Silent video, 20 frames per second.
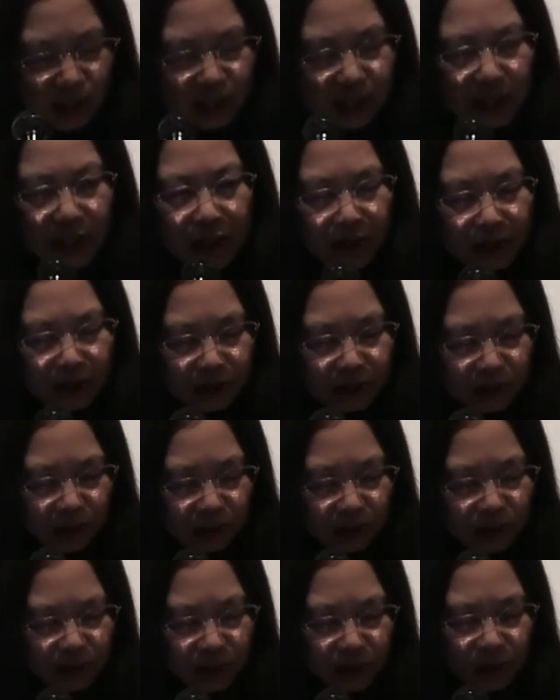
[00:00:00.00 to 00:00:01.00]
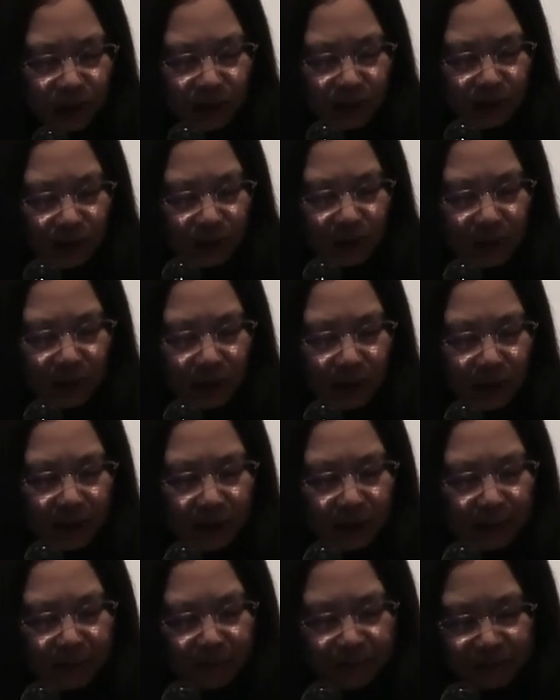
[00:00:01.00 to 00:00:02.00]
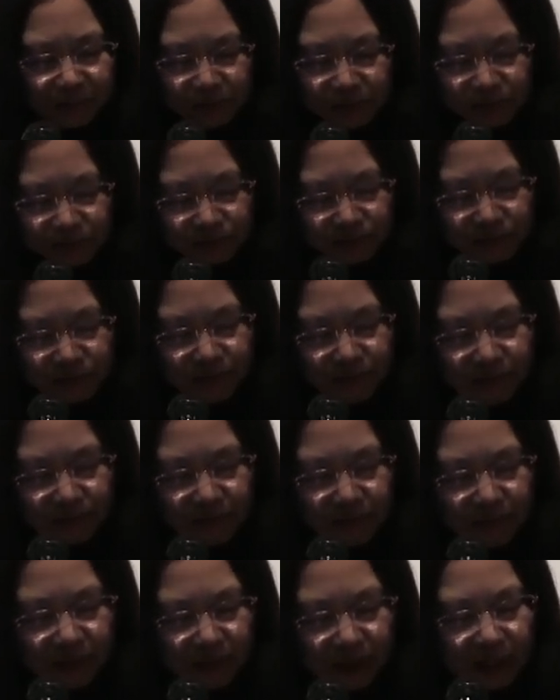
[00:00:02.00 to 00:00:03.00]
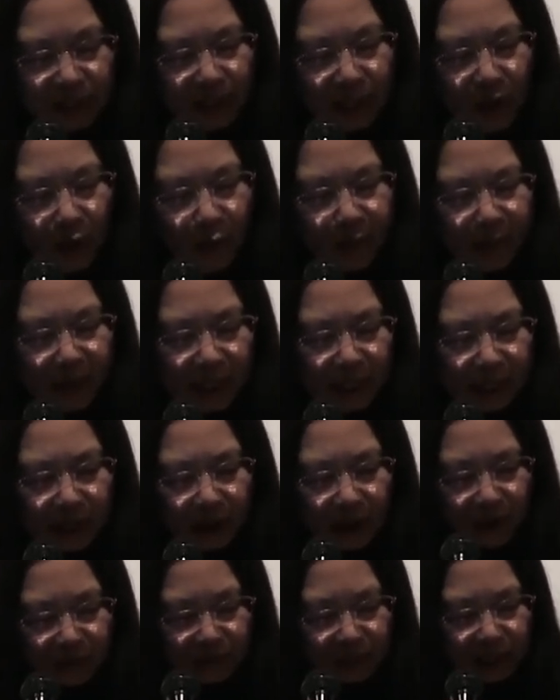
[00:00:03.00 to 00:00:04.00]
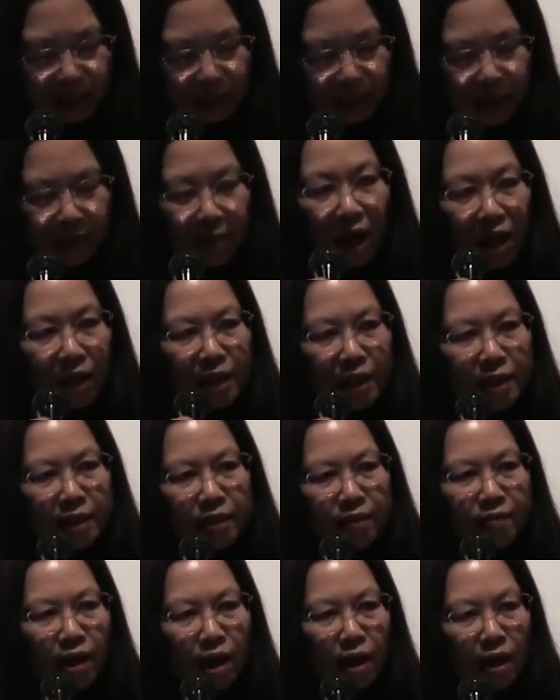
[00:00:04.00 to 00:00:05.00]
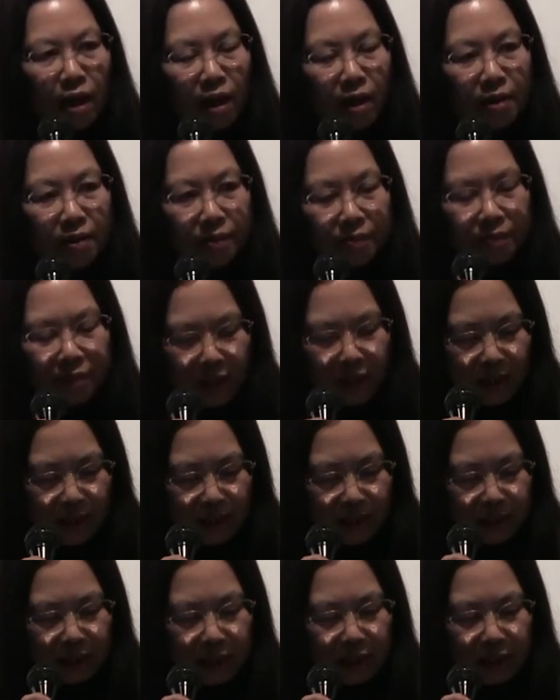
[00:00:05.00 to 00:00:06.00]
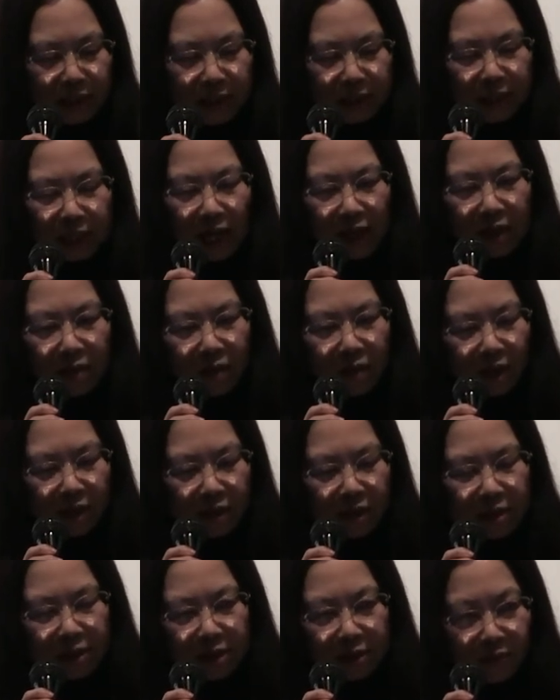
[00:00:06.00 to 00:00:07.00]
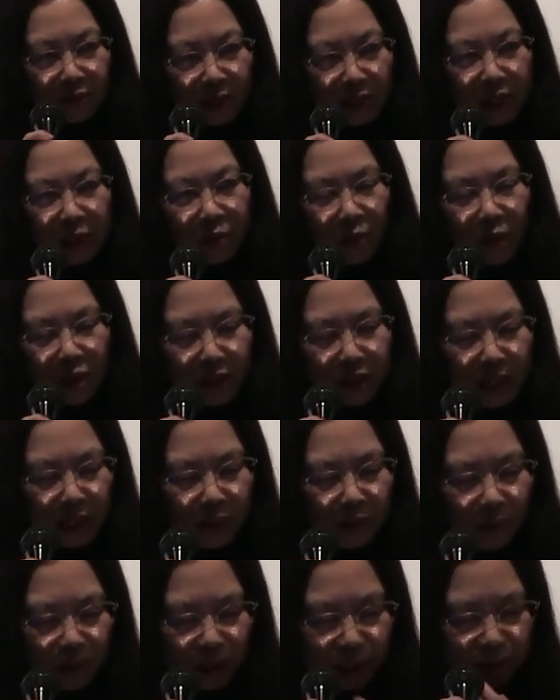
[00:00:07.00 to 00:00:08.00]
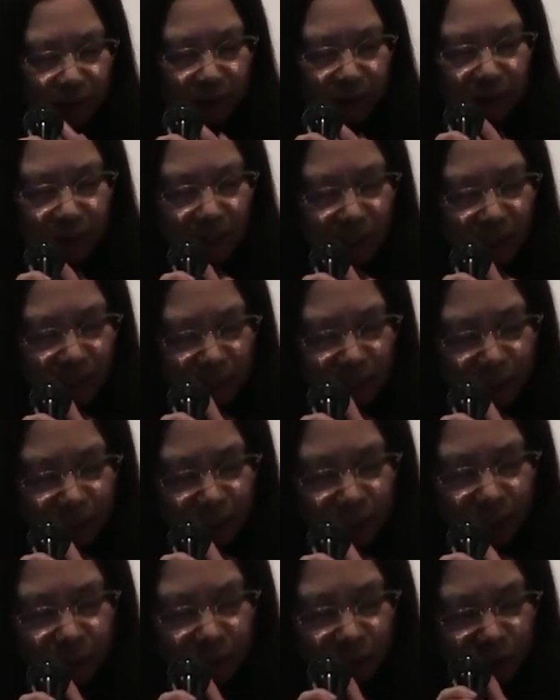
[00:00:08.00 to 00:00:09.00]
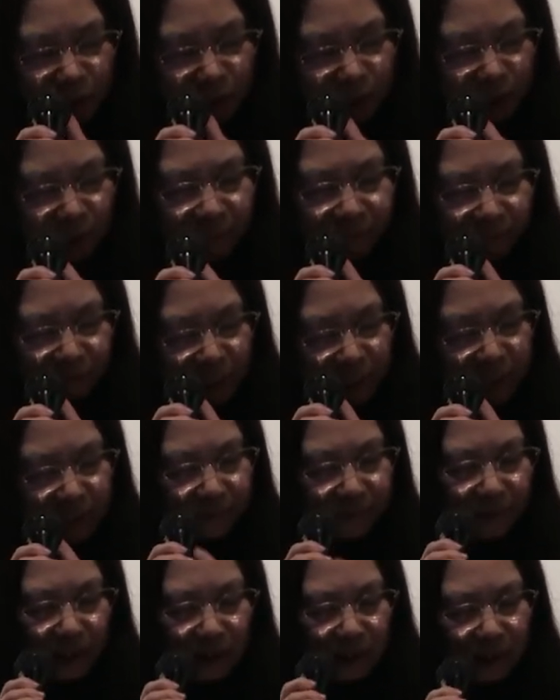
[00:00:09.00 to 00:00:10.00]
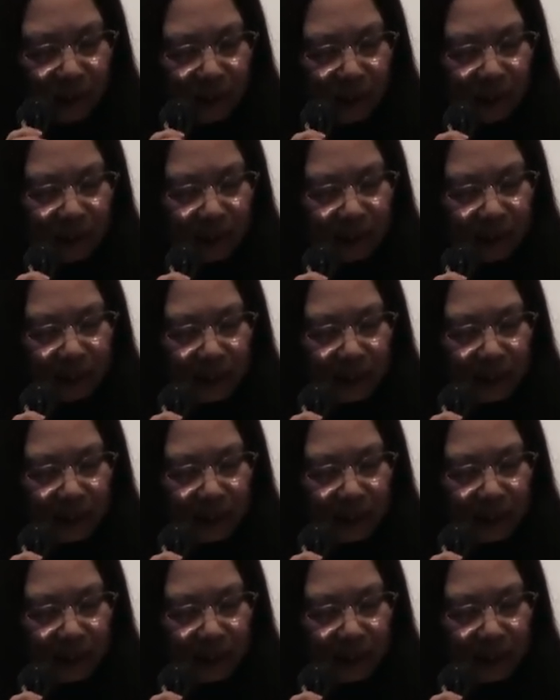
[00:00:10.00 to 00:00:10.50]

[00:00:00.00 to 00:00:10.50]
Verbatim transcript: And here is also um, the opening of cinema interval, since I was really working with the notion of interval in